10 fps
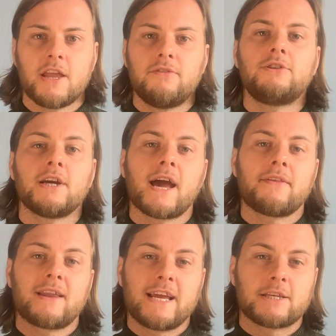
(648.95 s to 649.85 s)
And if you check
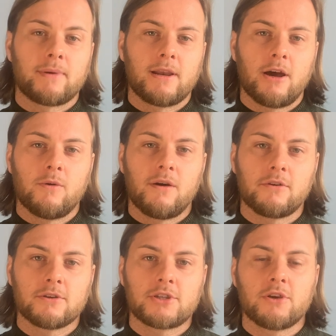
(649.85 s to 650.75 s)
out the links below, I've
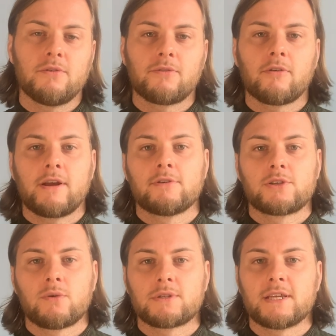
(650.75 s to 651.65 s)
got 2 free
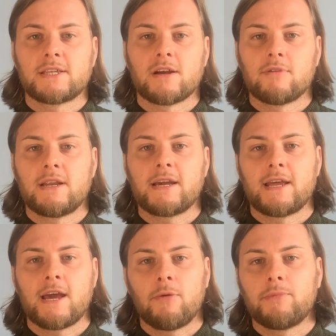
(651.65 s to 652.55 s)
resources that are really going
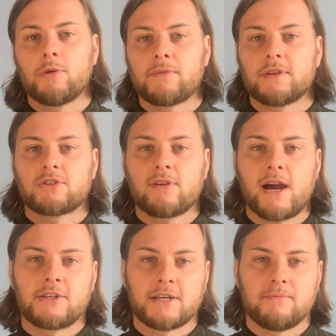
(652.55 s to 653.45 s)
to help you with this
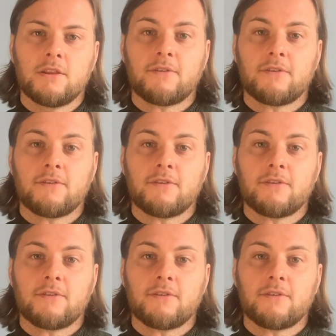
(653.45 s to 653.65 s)
strategy.